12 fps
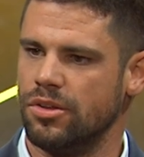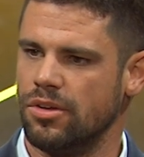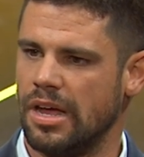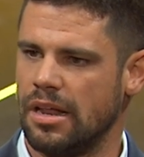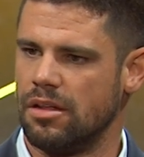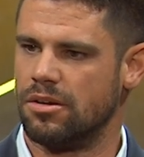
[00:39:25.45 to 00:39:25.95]
And you
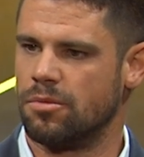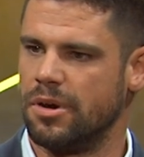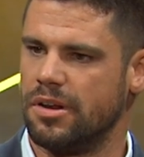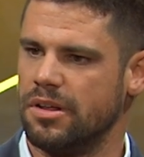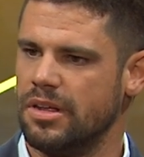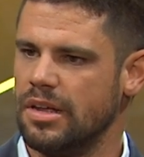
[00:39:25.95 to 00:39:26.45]
got to learn
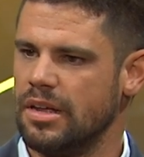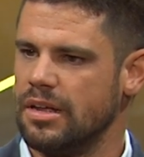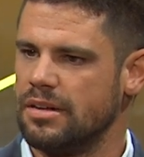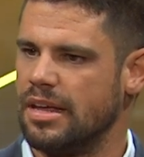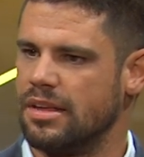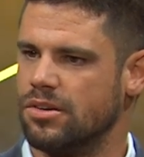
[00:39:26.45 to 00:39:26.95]
where to
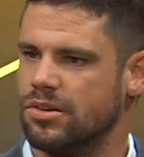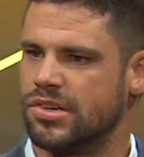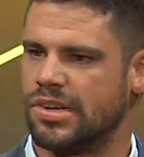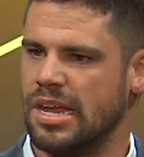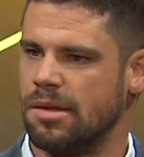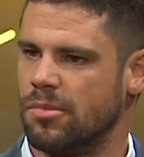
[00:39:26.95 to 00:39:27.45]
take your
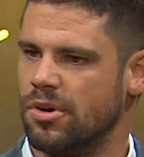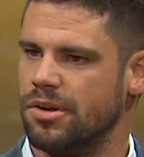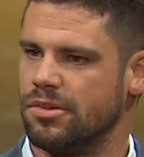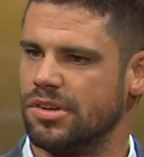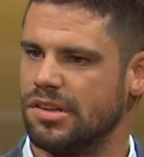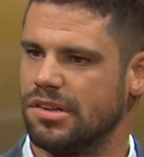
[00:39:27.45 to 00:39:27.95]
shame or
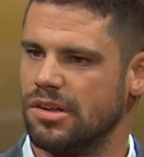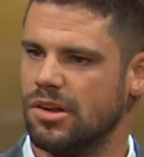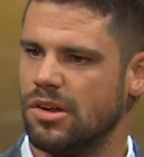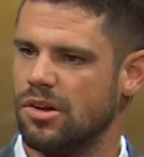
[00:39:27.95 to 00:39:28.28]
it'll just